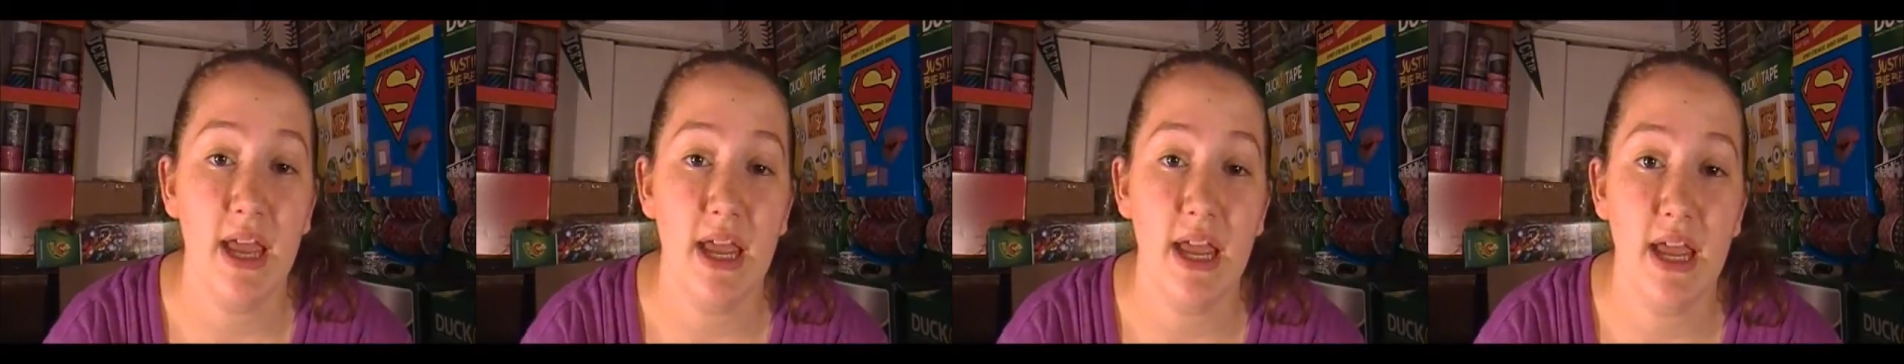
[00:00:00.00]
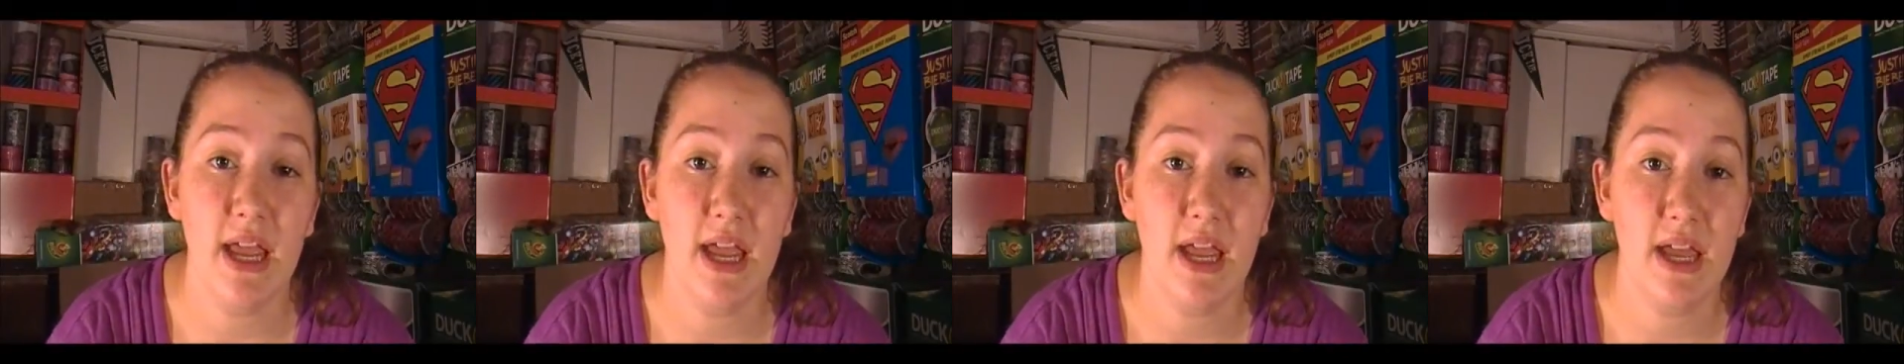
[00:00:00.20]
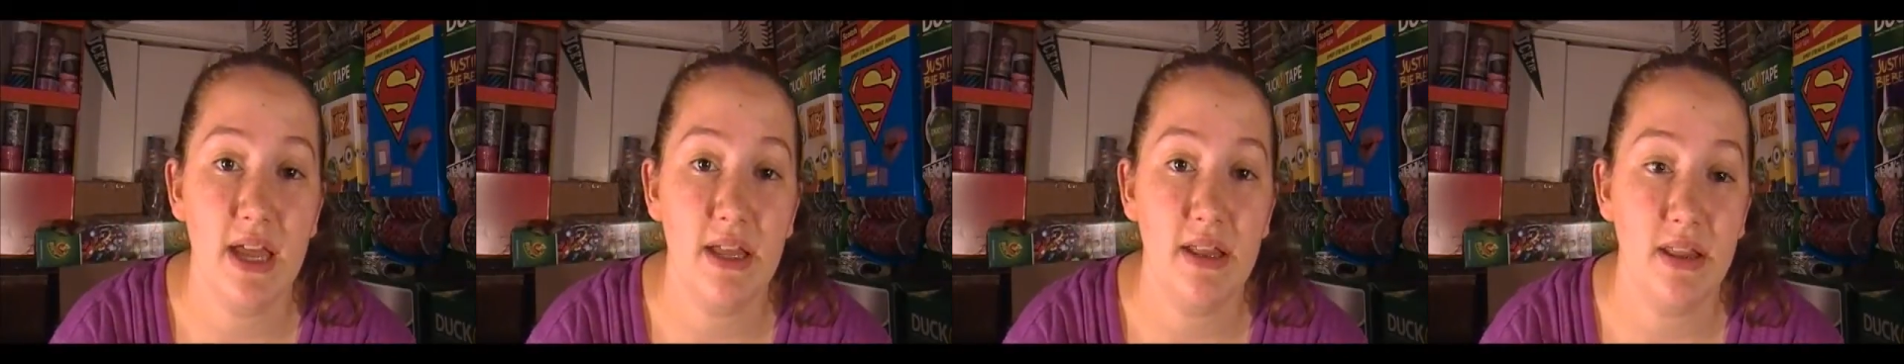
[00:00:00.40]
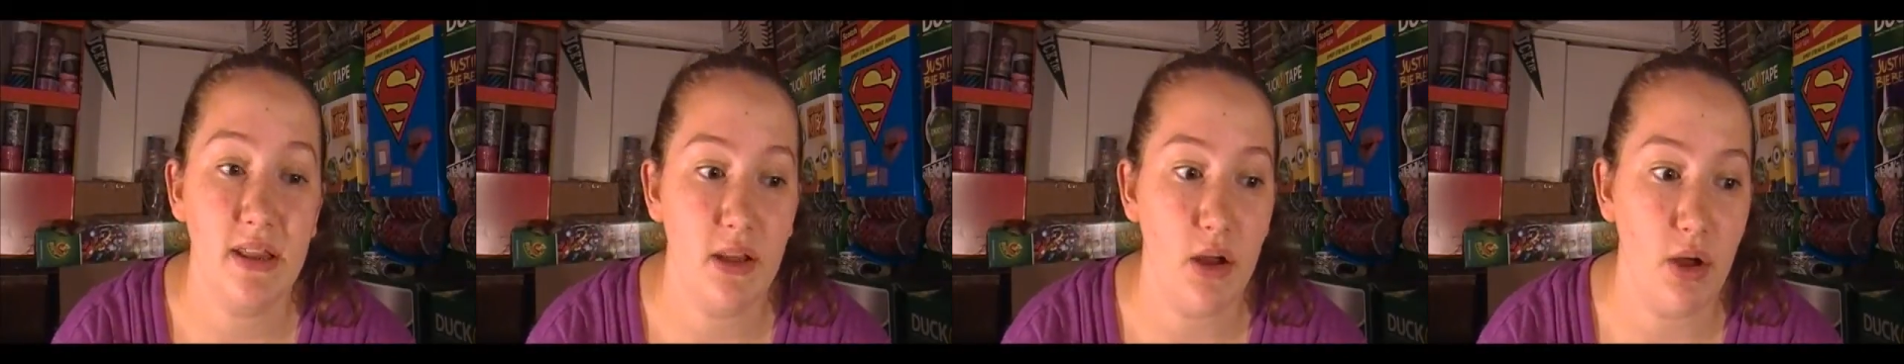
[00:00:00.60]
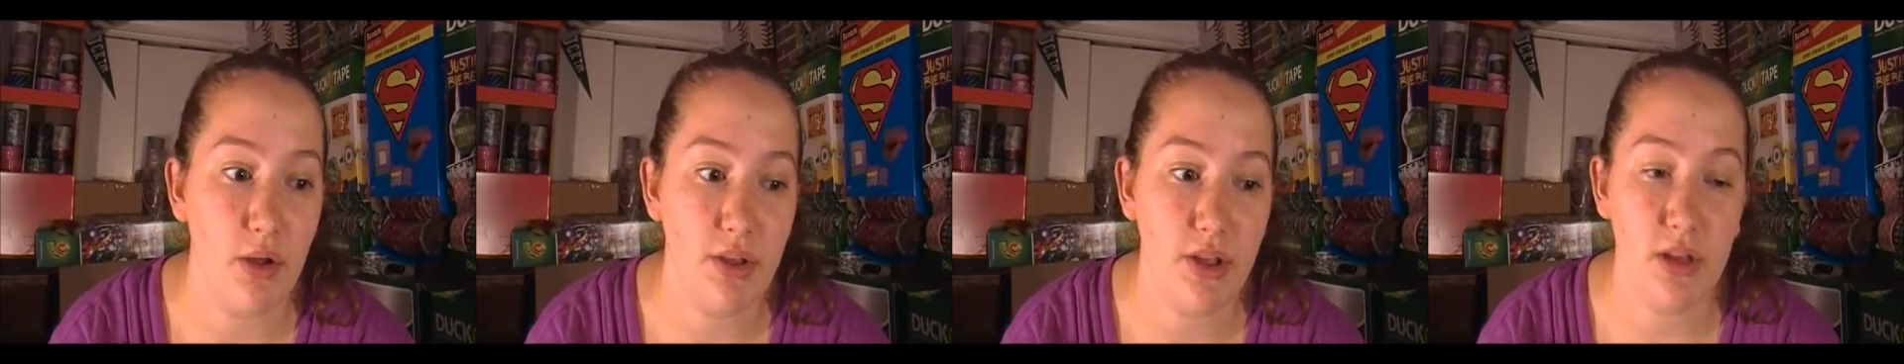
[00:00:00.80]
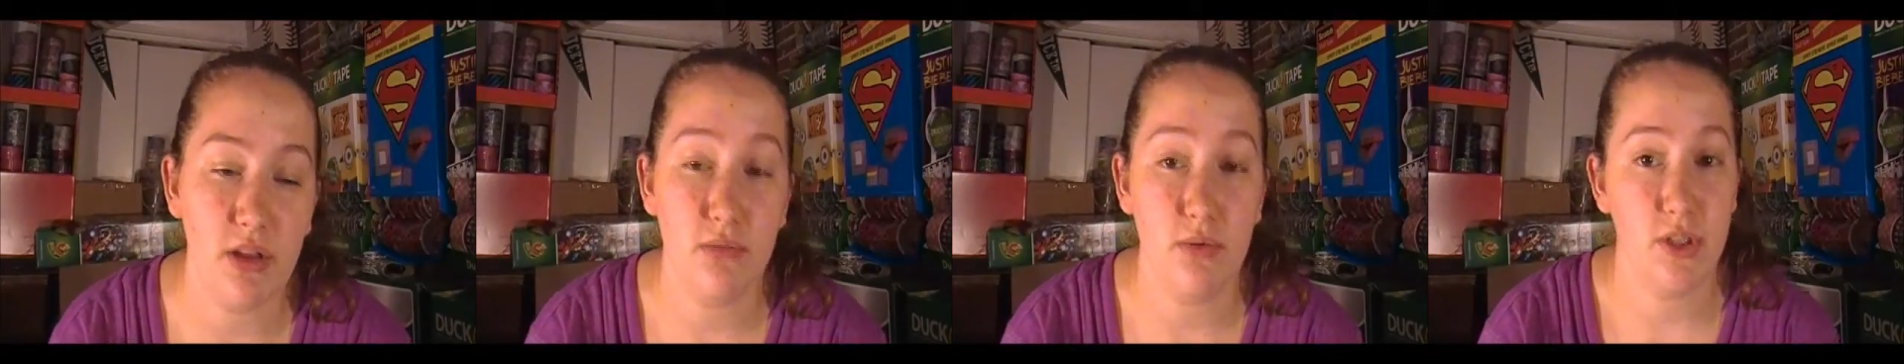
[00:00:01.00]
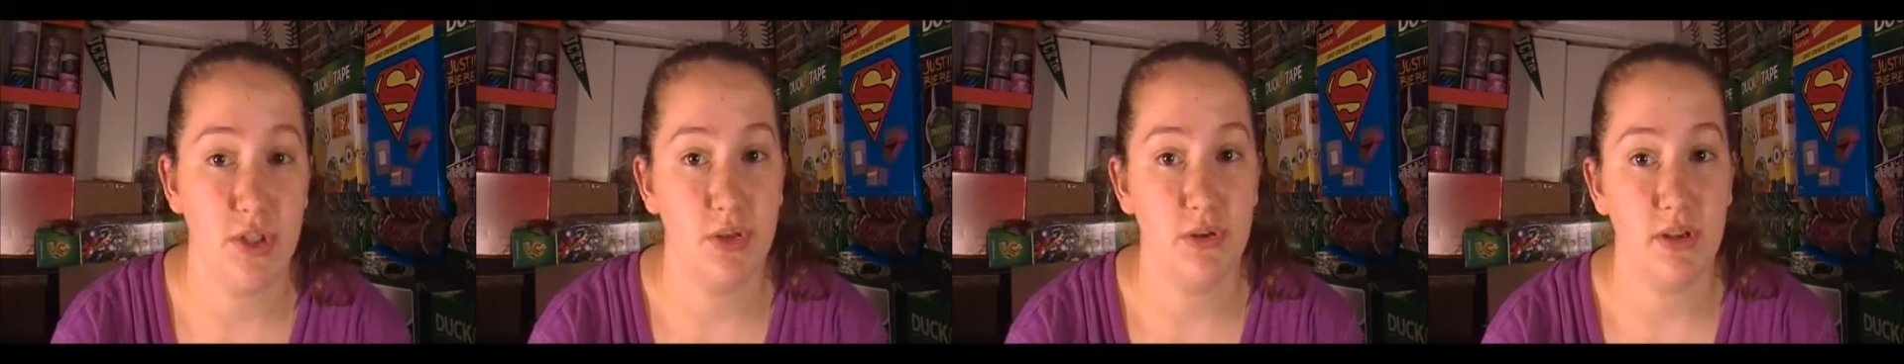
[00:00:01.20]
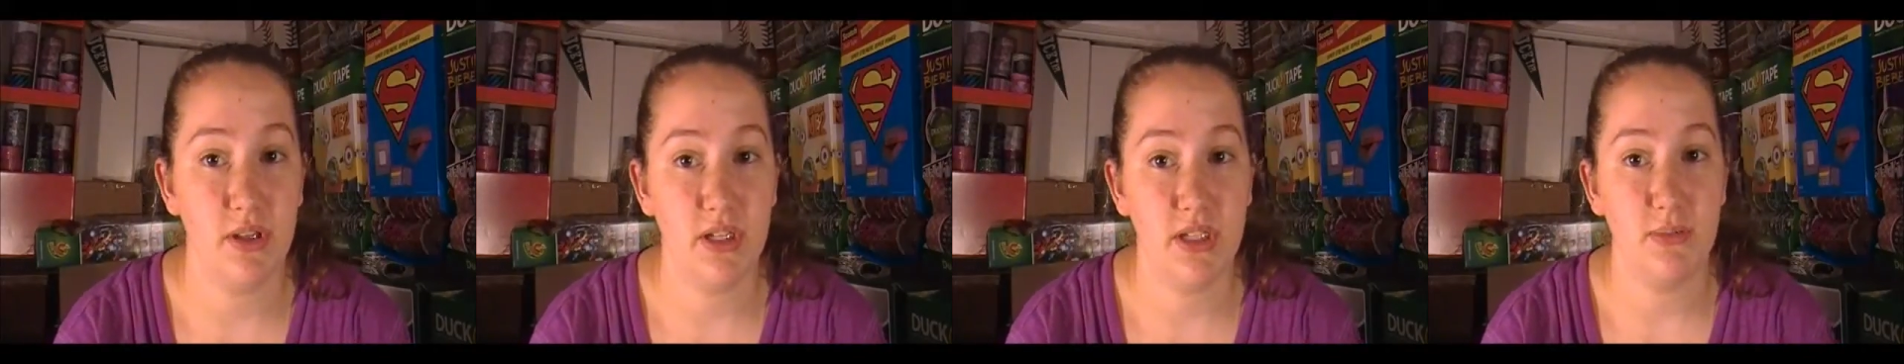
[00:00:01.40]
and all the other
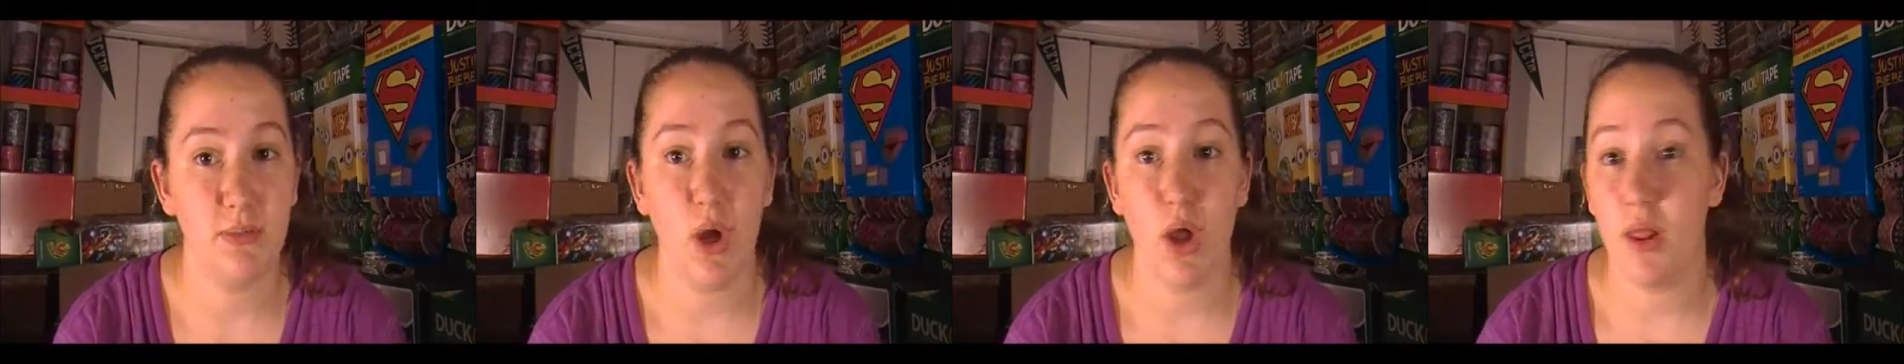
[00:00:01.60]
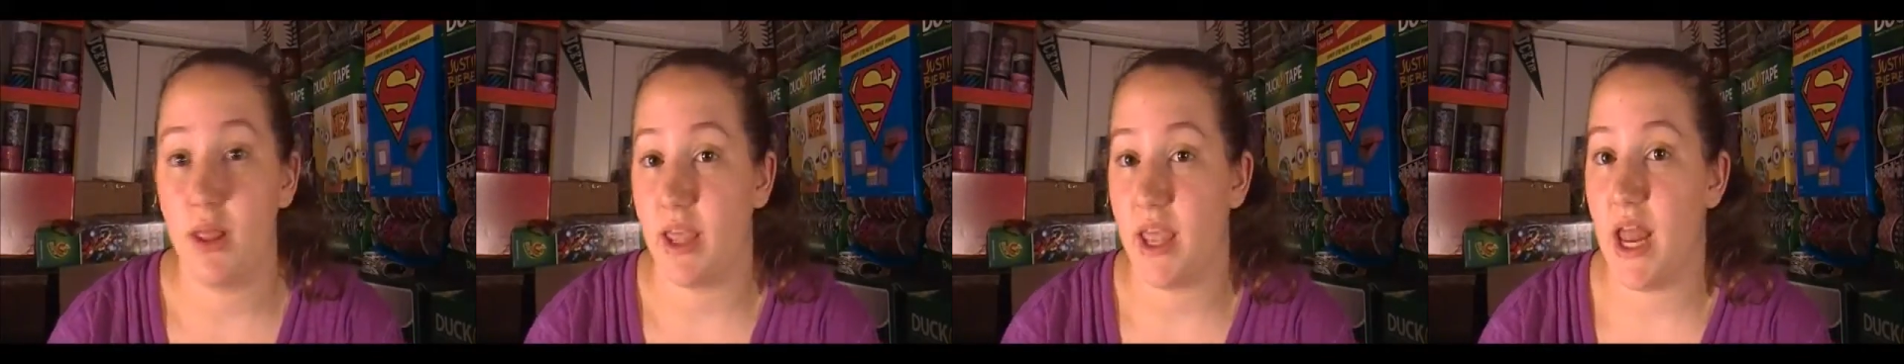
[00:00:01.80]
ones are really small